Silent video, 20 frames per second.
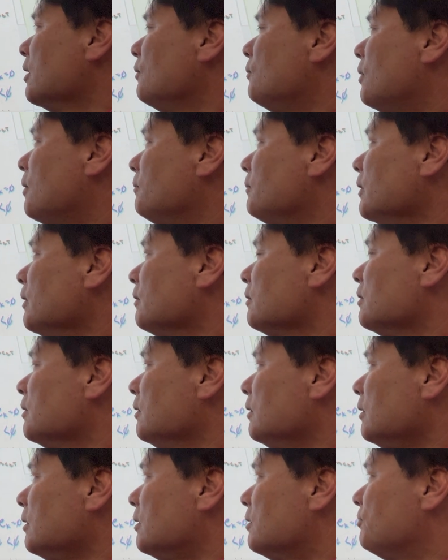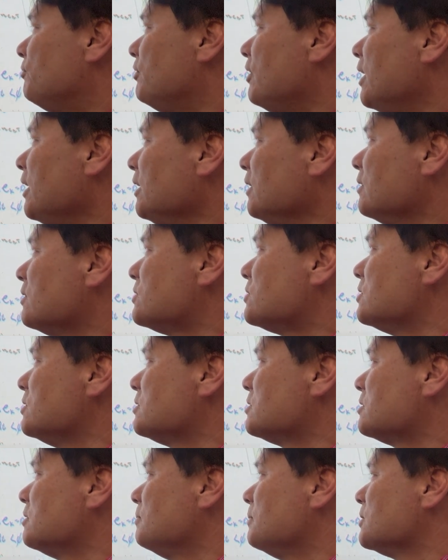when we're defining the
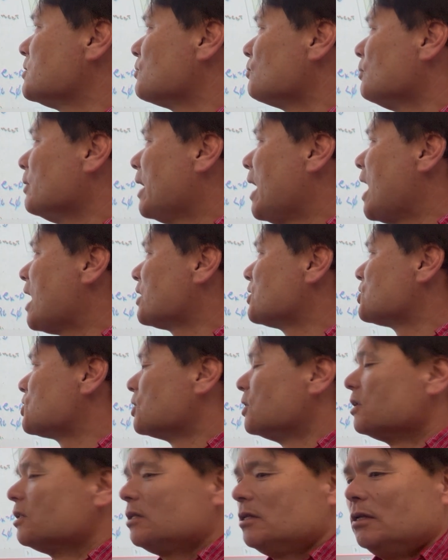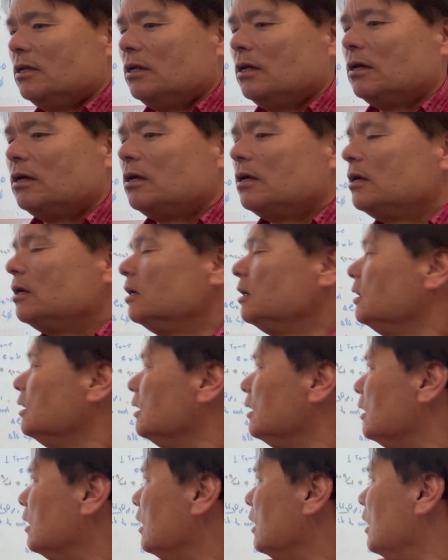system as a reaction,
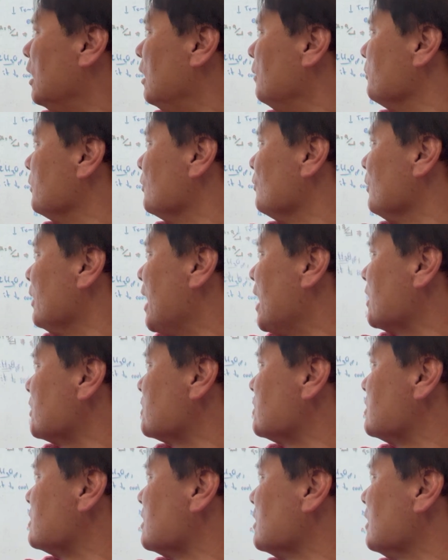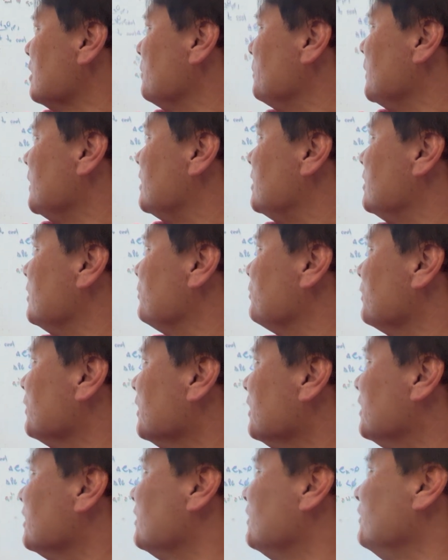the reaction's a little bit
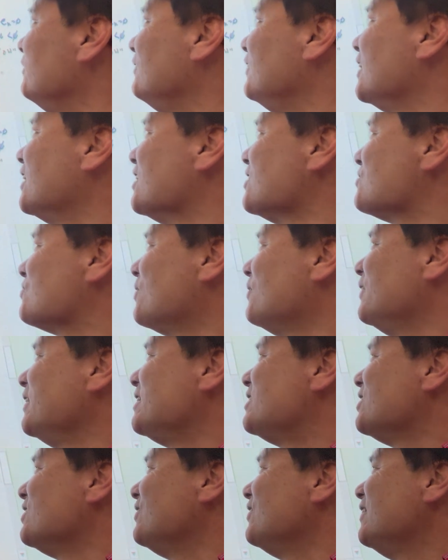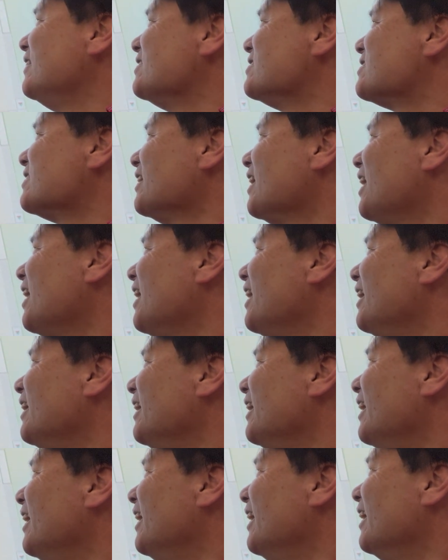different, because what we do is,
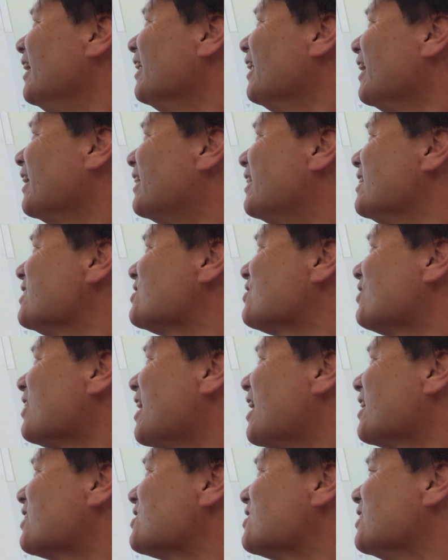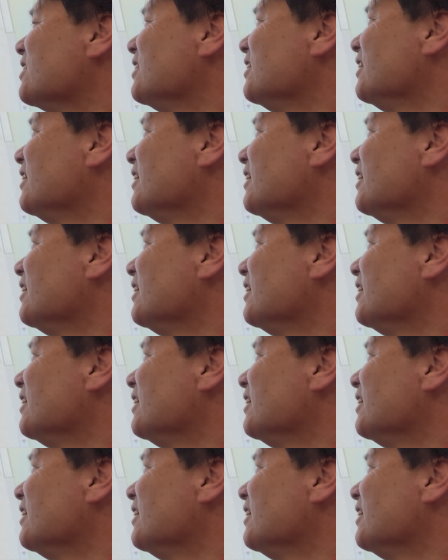like this reaction,